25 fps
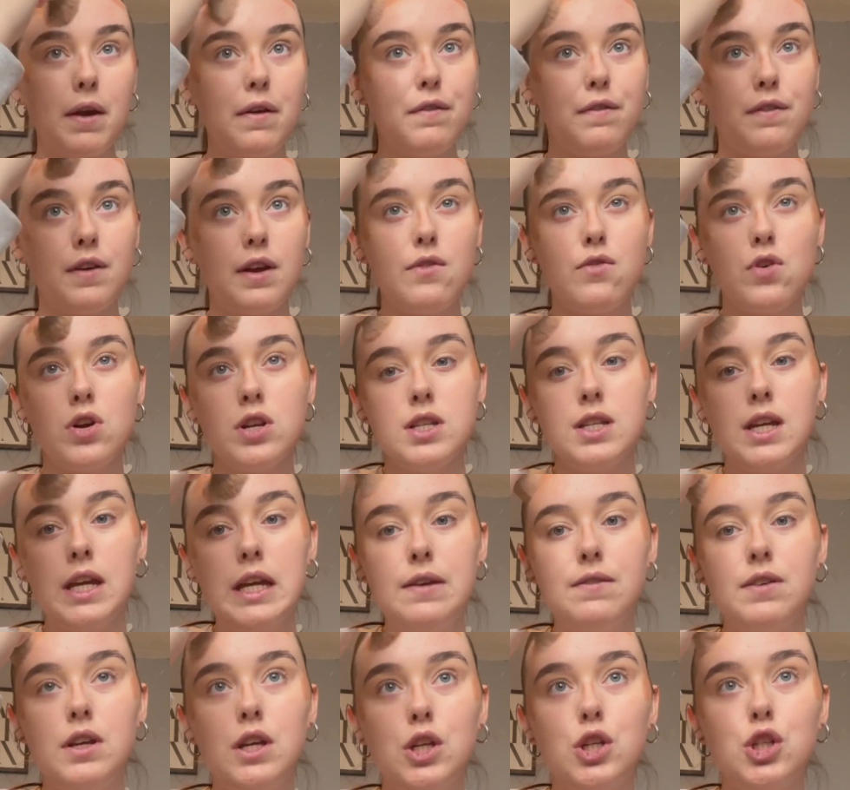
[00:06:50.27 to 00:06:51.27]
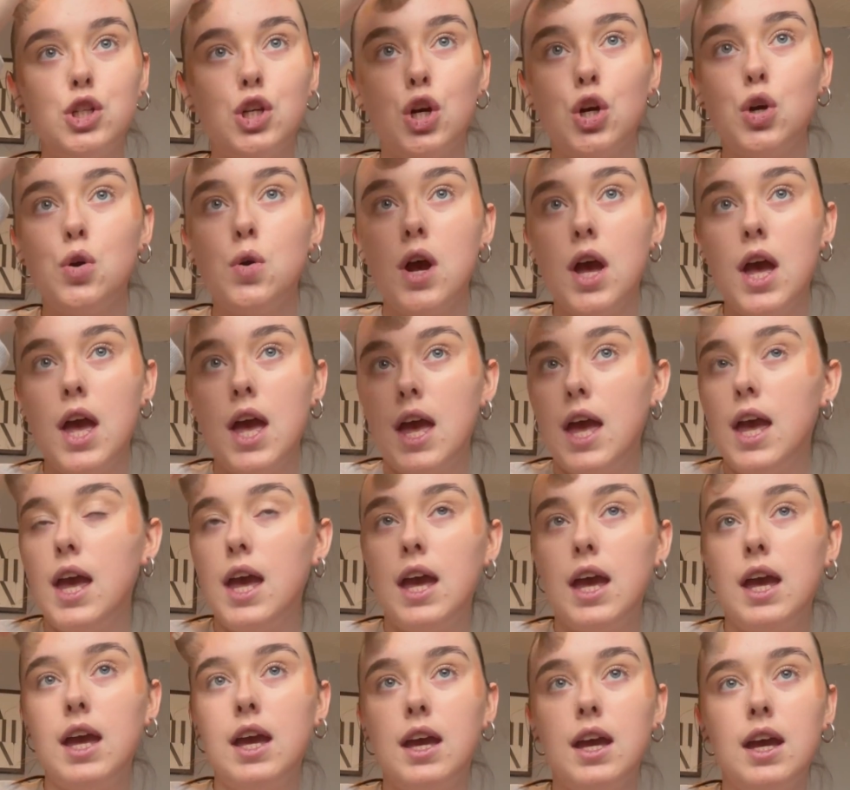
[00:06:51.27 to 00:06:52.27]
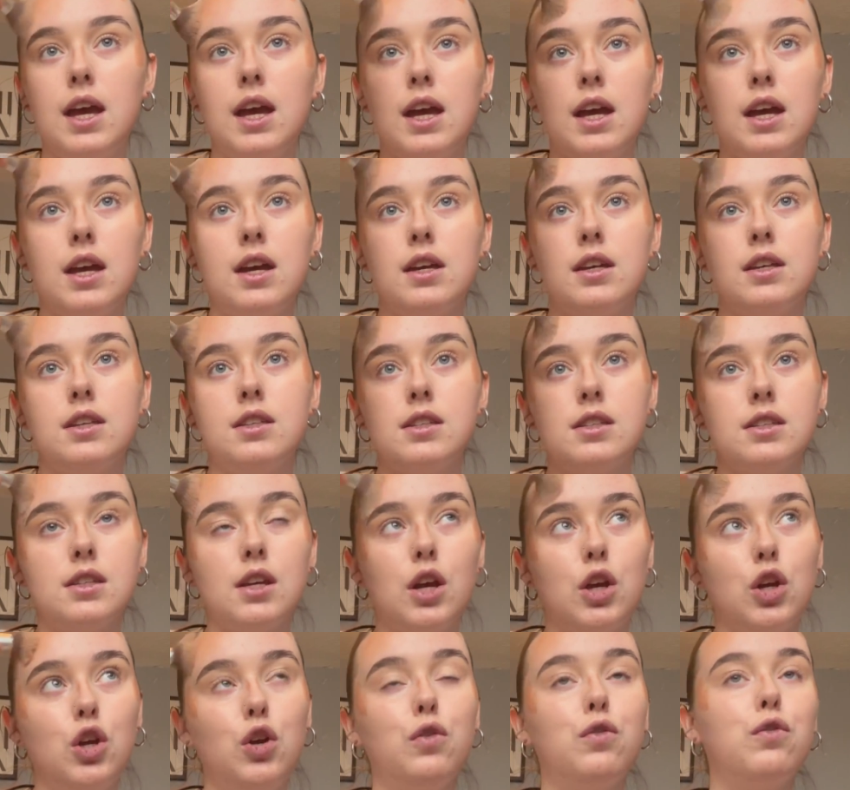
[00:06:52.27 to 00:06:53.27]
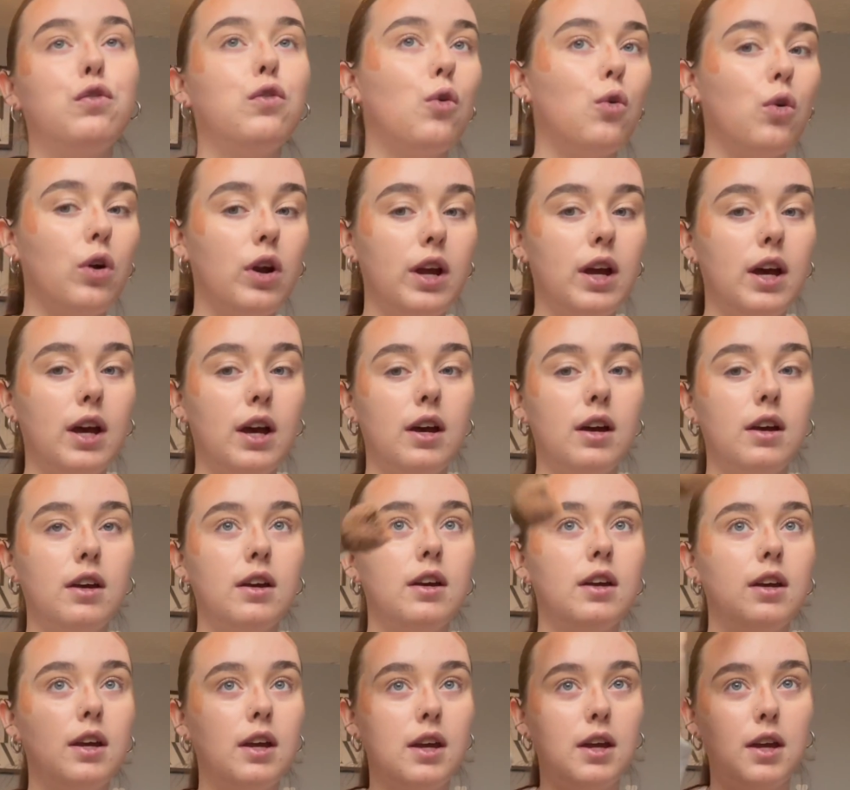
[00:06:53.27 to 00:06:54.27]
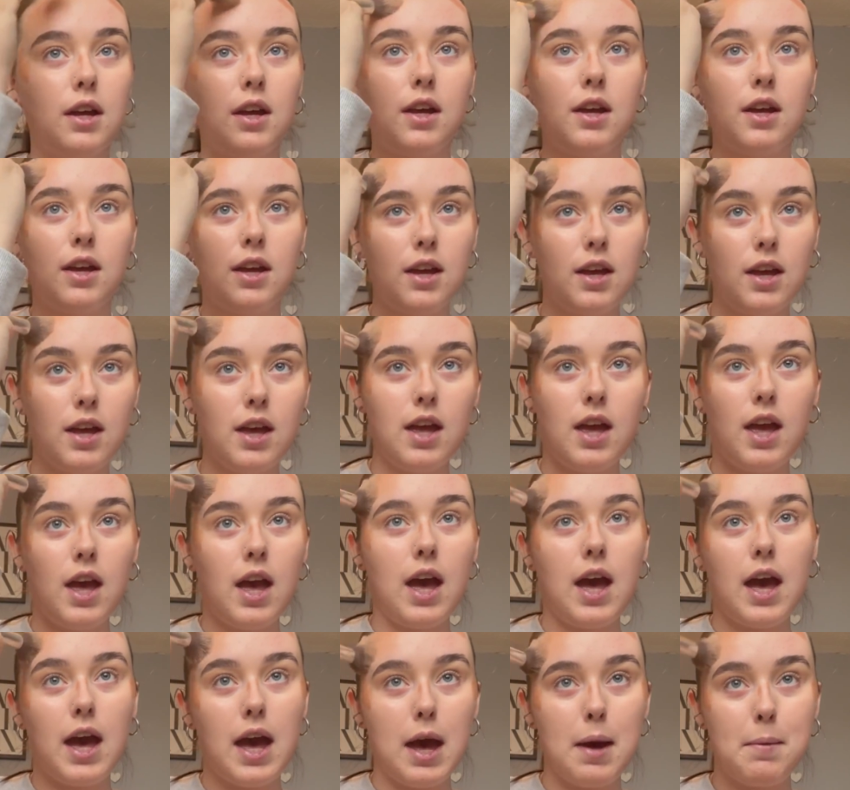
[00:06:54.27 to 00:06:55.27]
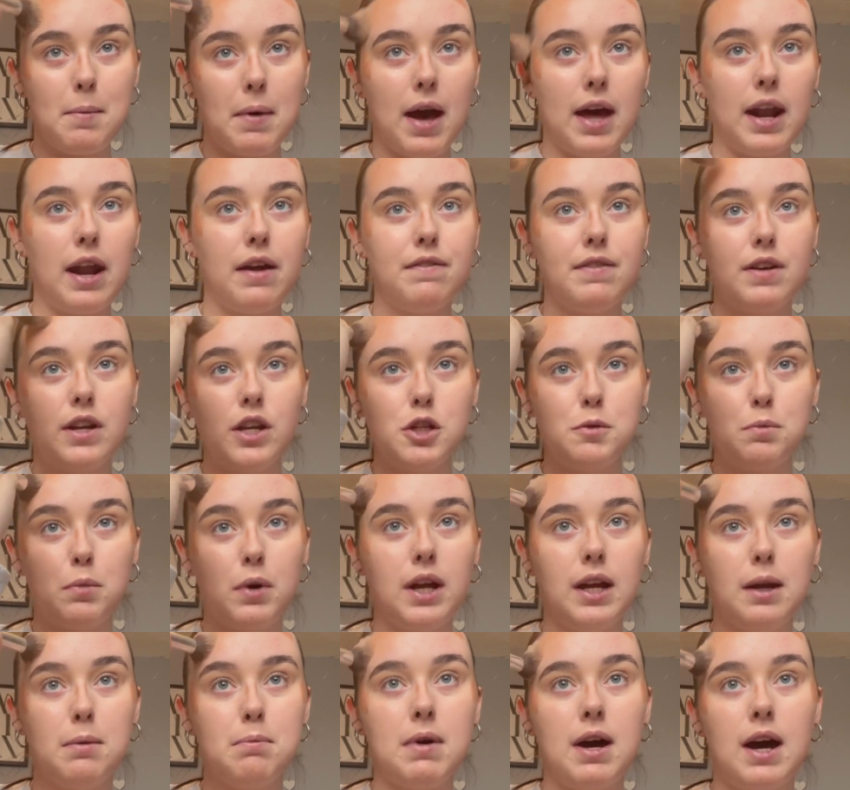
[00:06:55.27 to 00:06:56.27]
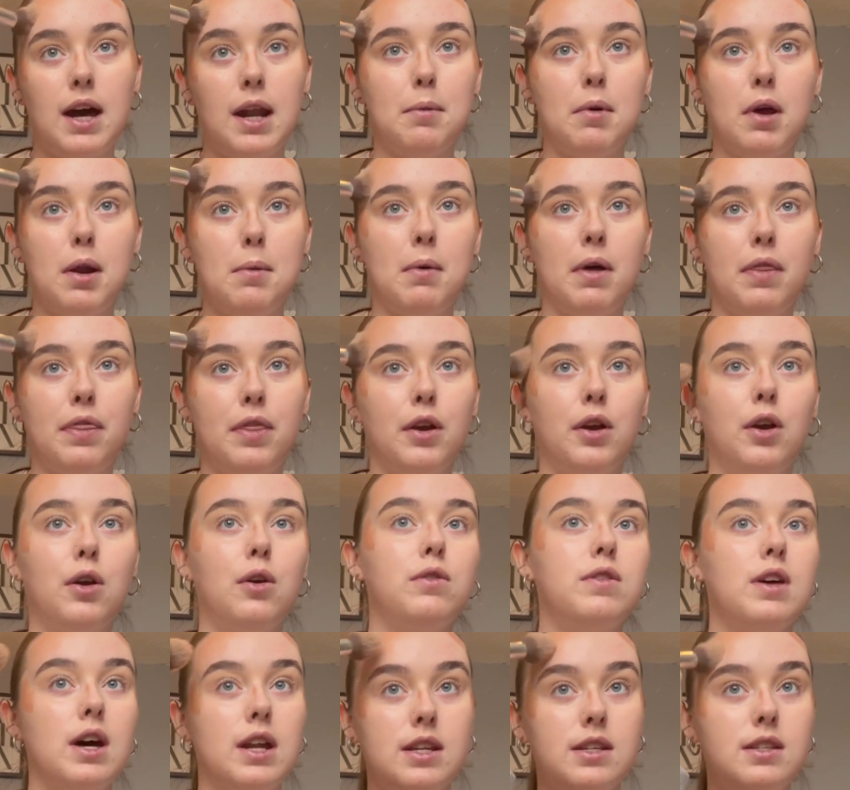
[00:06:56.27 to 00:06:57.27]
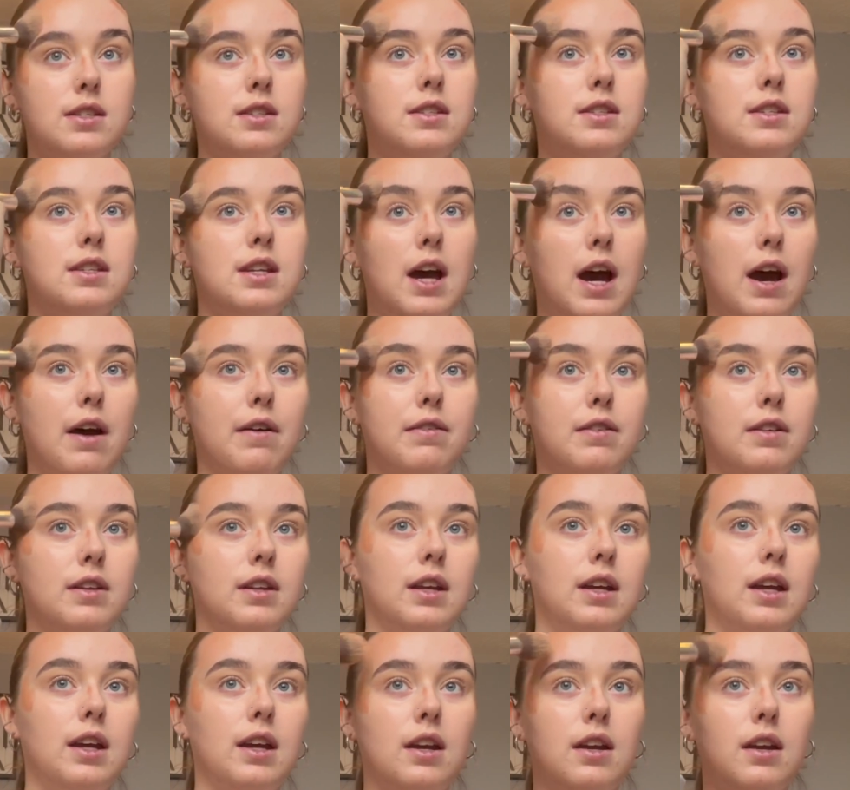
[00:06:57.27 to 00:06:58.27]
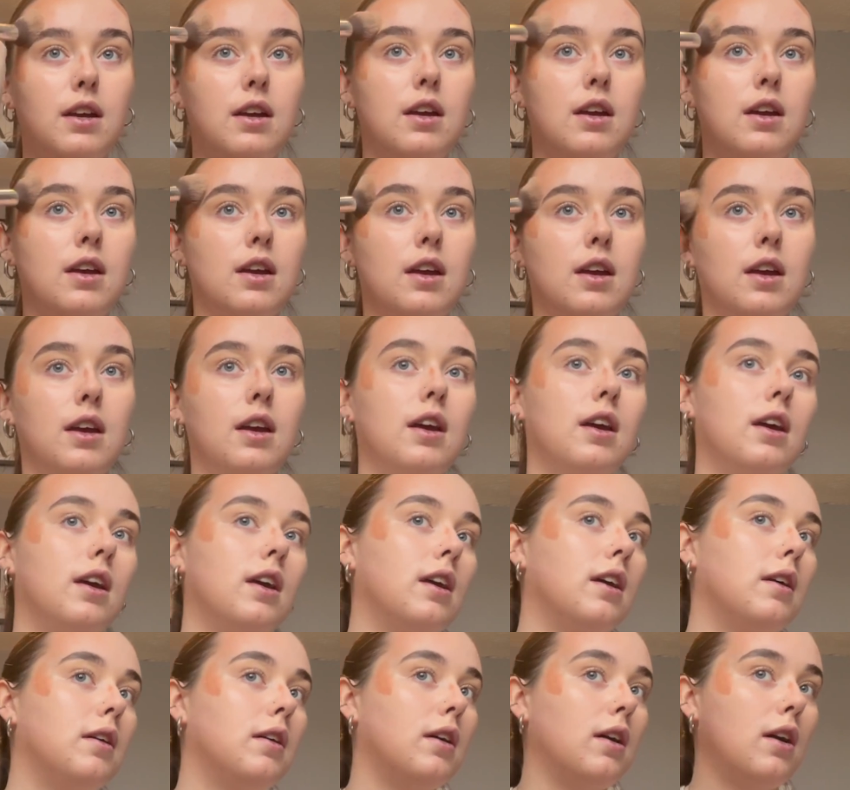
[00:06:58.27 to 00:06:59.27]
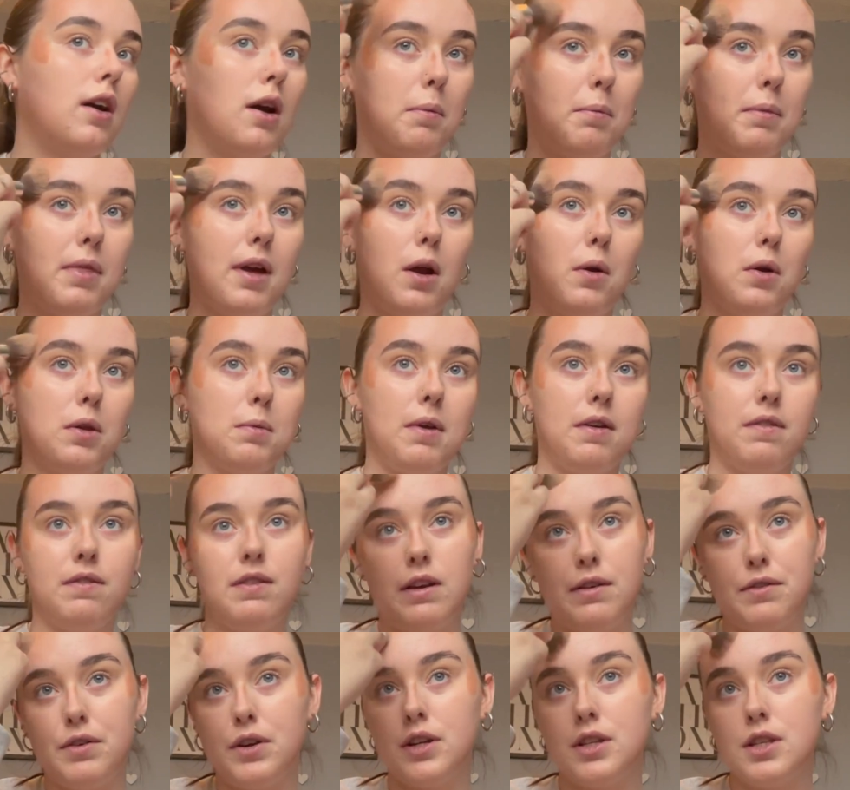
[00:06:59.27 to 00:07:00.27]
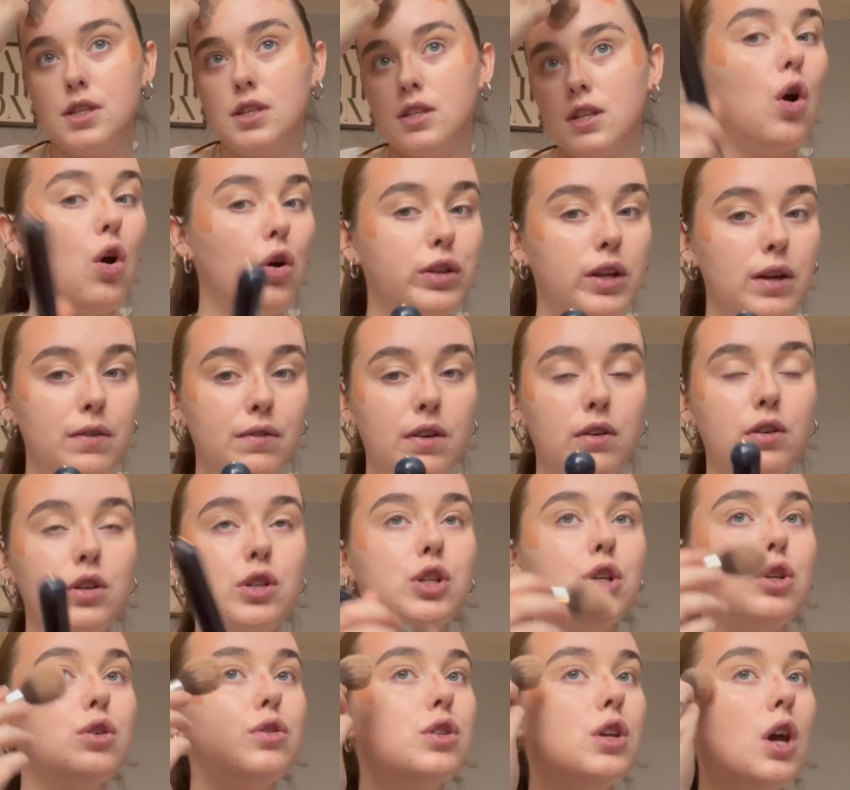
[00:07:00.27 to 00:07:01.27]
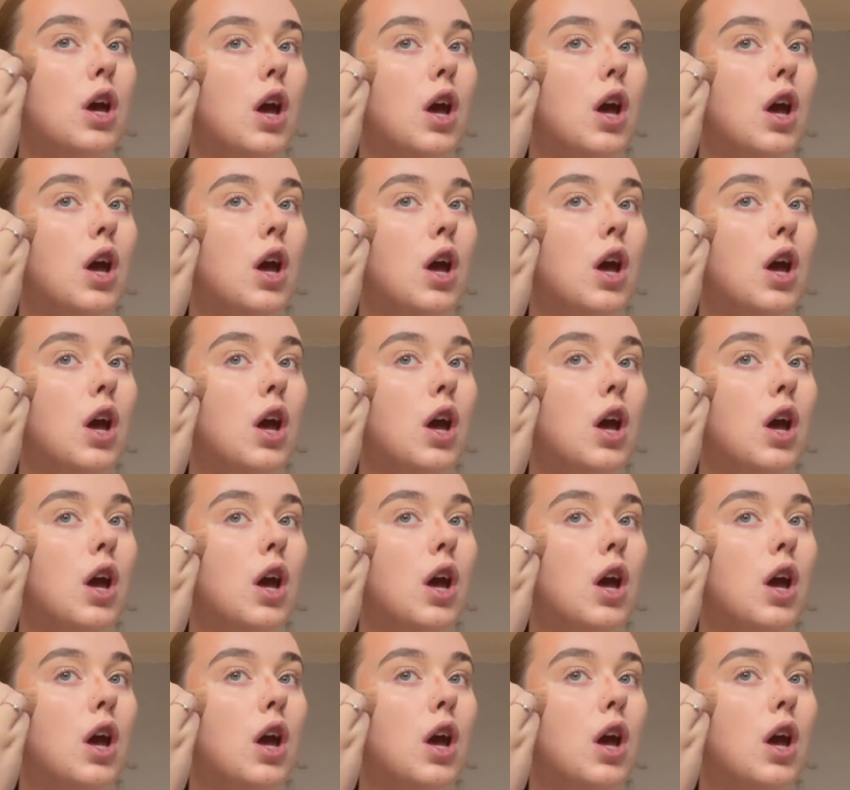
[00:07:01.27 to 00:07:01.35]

favorite TV show is Euphoria, and I finished Breaking Bad about a month ago. That is definitely up there with my favorites. All-time favorite shows